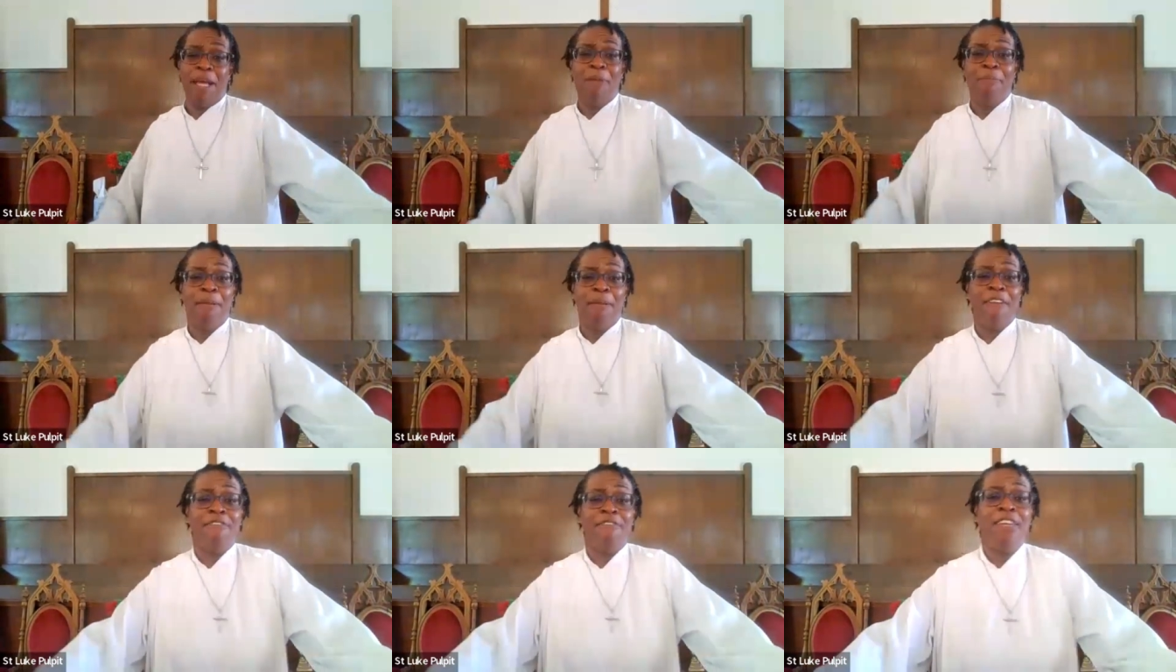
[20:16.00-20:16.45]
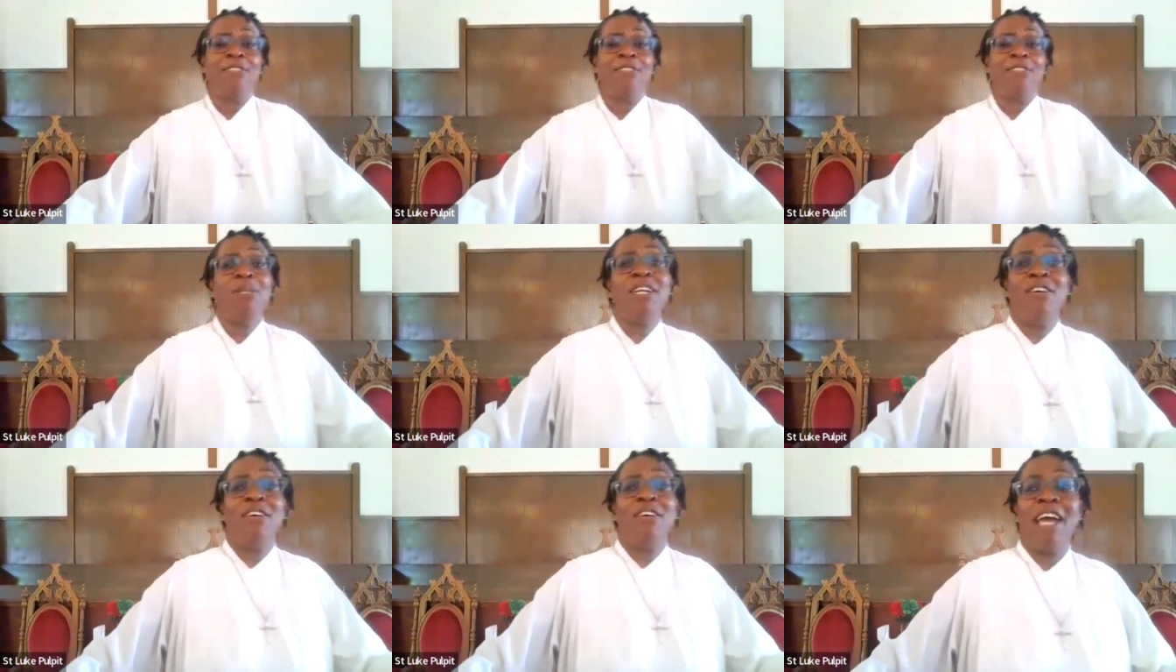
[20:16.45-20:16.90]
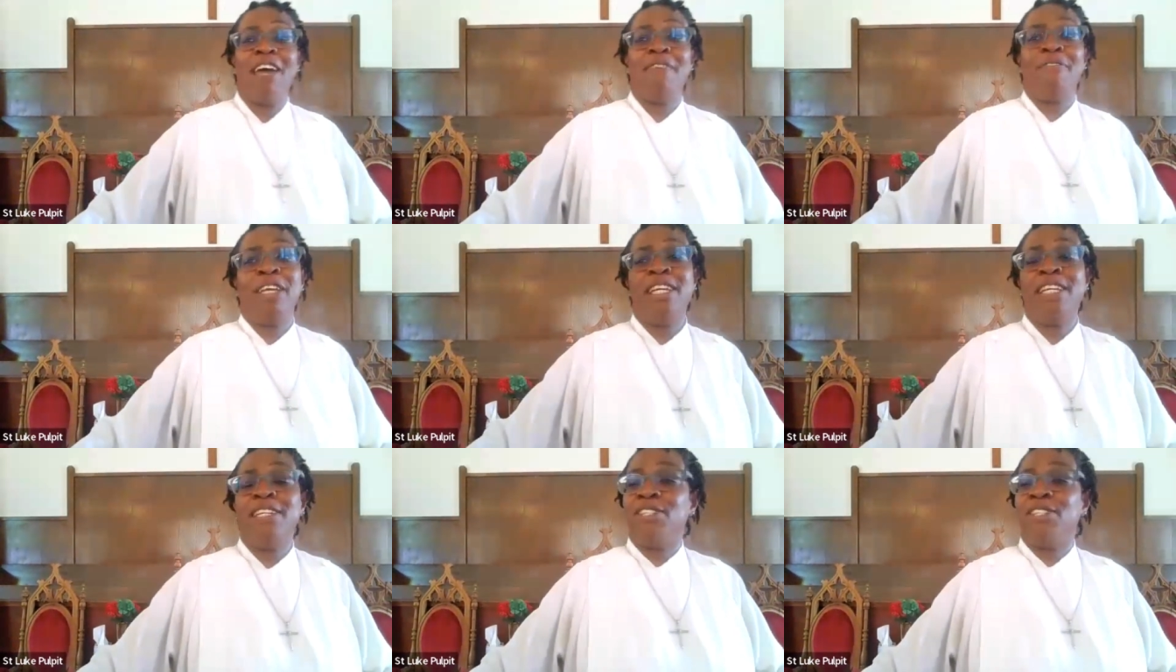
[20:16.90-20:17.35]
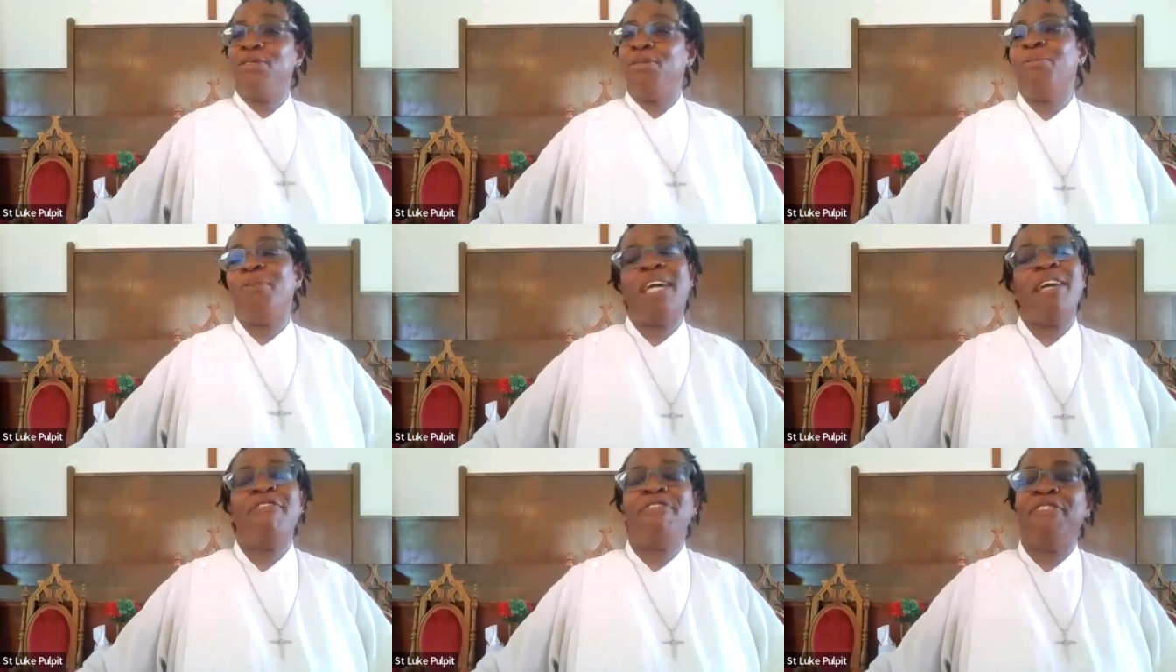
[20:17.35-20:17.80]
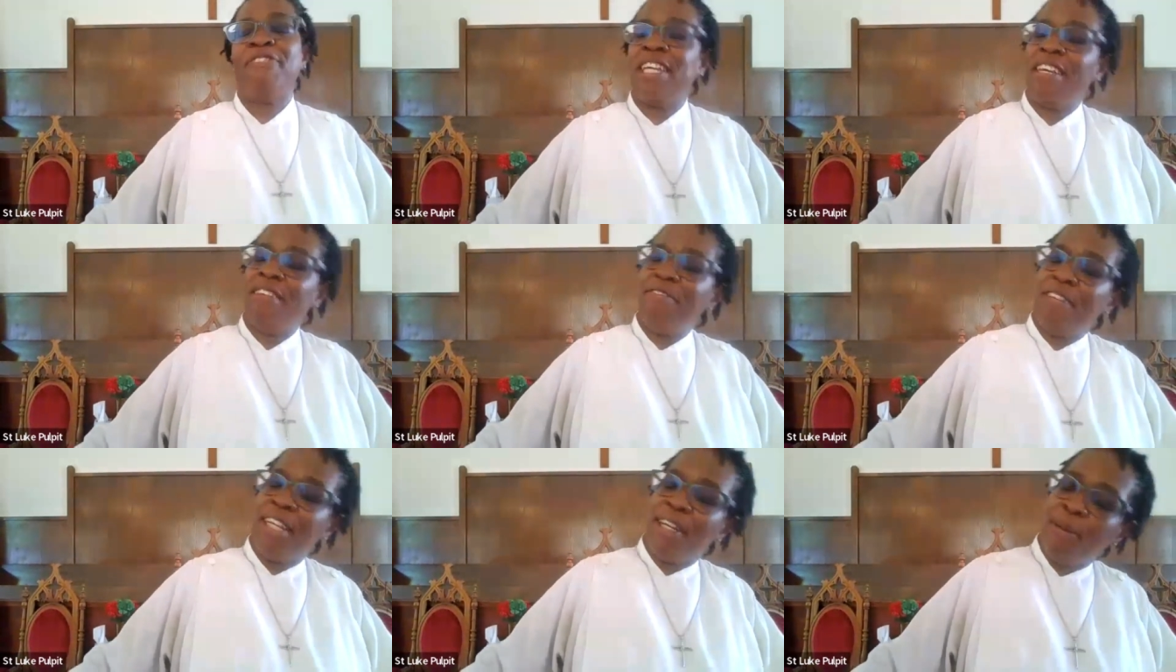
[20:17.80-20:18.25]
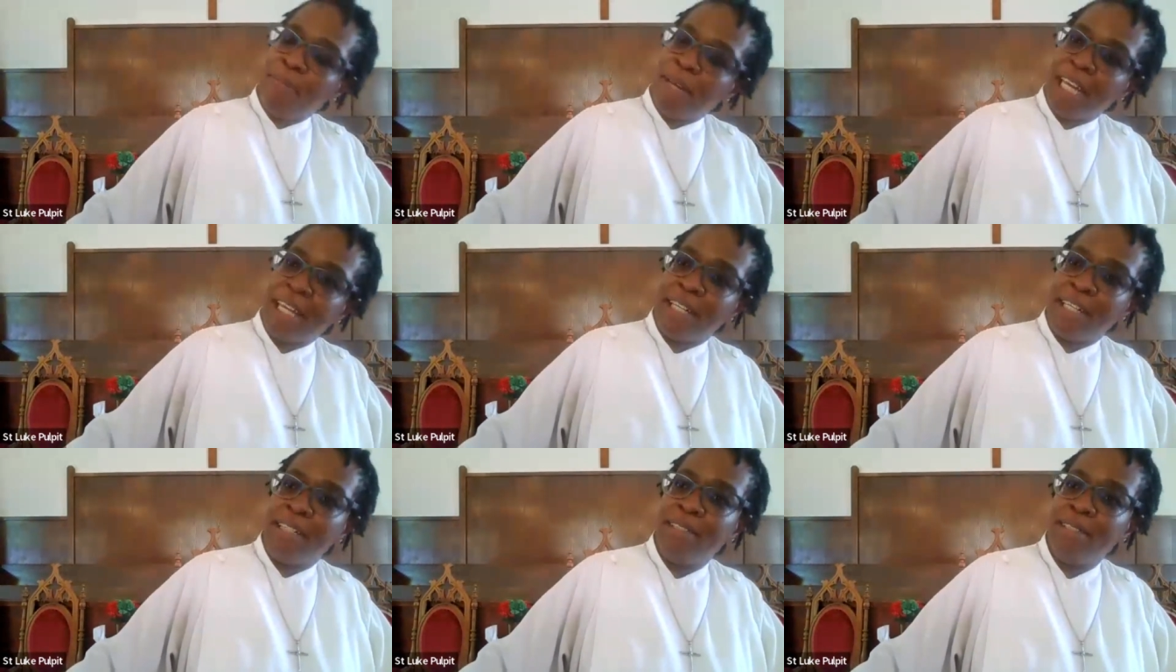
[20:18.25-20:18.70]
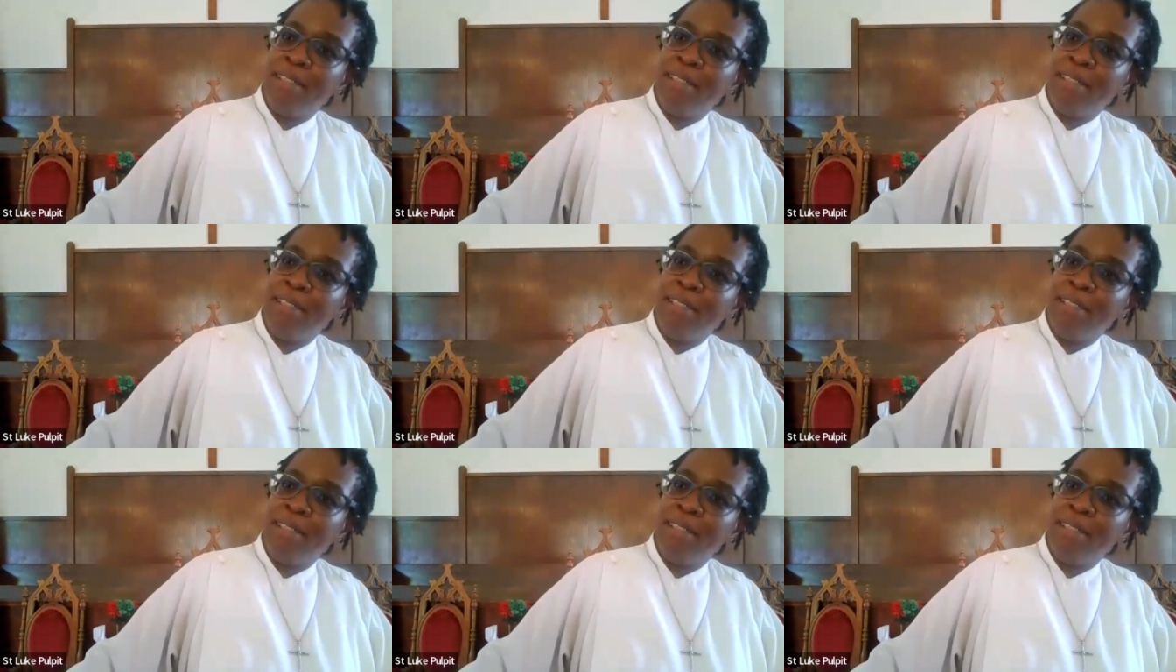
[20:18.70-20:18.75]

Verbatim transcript: out my face, we gonna have an issue. You ain't forgive nobody.